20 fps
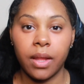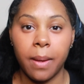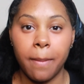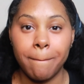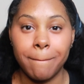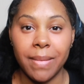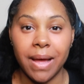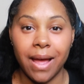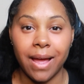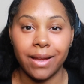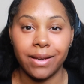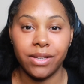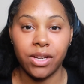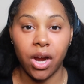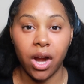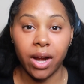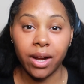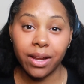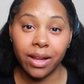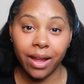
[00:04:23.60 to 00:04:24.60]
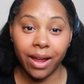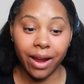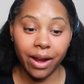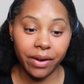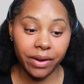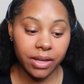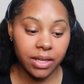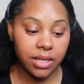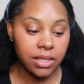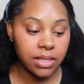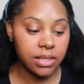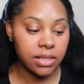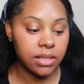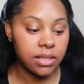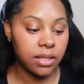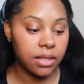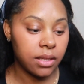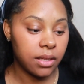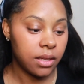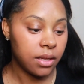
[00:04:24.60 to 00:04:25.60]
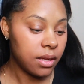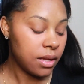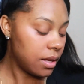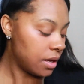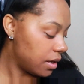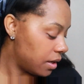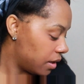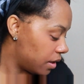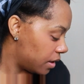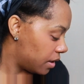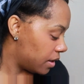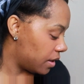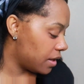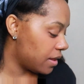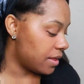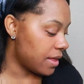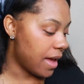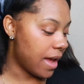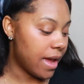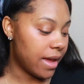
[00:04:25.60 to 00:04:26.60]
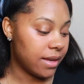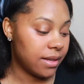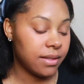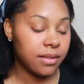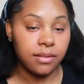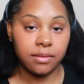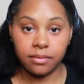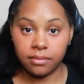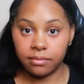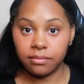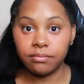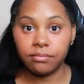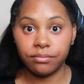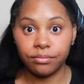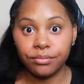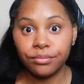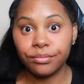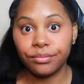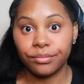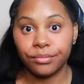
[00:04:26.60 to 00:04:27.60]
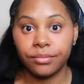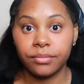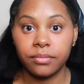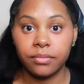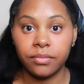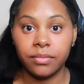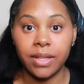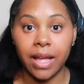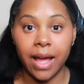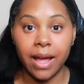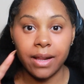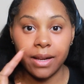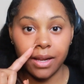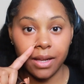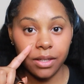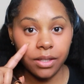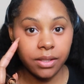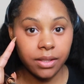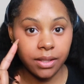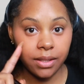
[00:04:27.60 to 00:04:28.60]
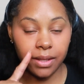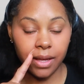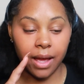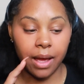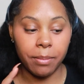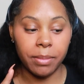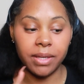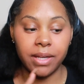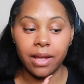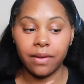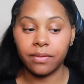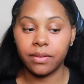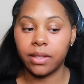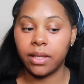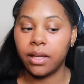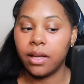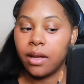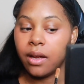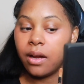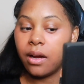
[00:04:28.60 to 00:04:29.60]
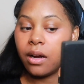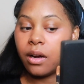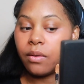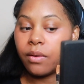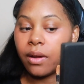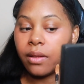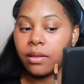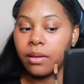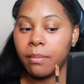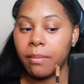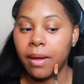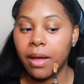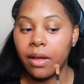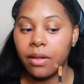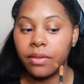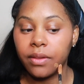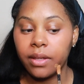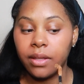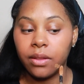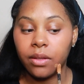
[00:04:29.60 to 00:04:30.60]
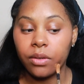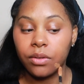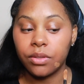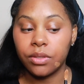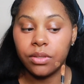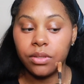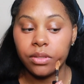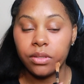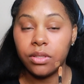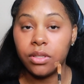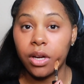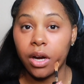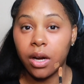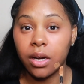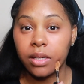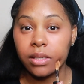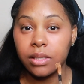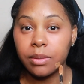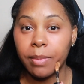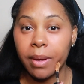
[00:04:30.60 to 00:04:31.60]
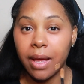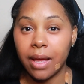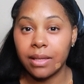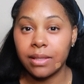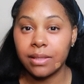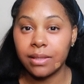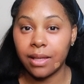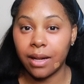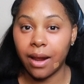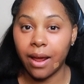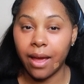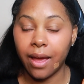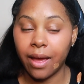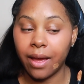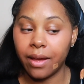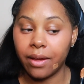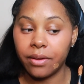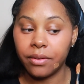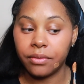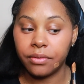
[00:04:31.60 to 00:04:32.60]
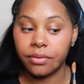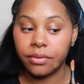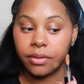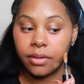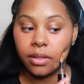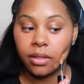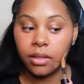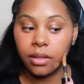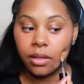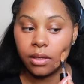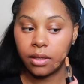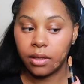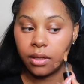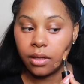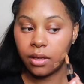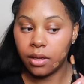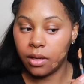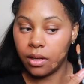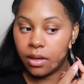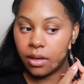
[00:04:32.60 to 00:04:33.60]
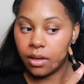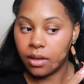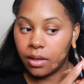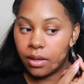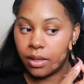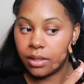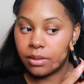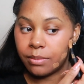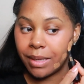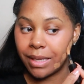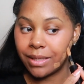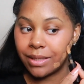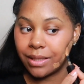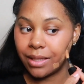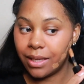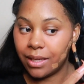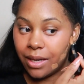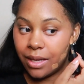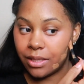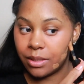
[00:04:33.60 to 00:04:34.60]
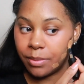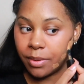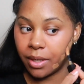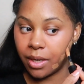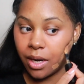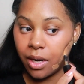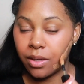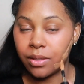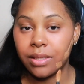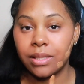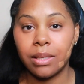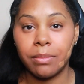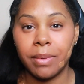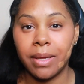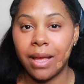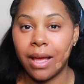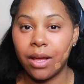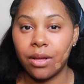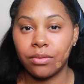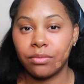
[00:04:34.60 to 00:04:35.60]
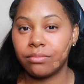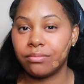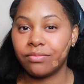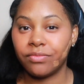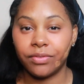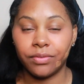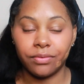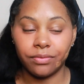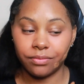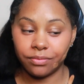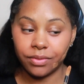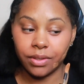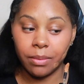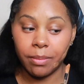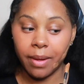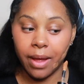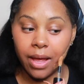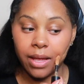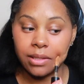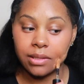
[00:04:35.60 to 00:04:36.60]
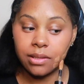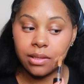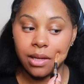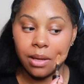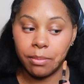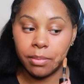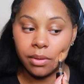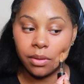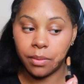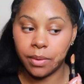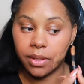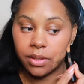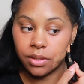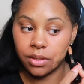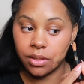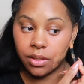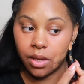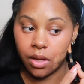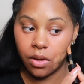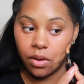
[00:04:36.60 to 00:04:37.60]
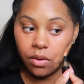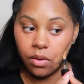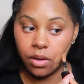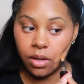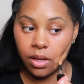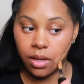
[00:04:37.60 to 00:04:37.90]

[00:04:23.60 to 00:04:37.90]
my dark areas, that not underneath the eye, but definitely around the mouth, in those dark spots that I have, because my skin has been cursing me out for the past couple of weeks or so.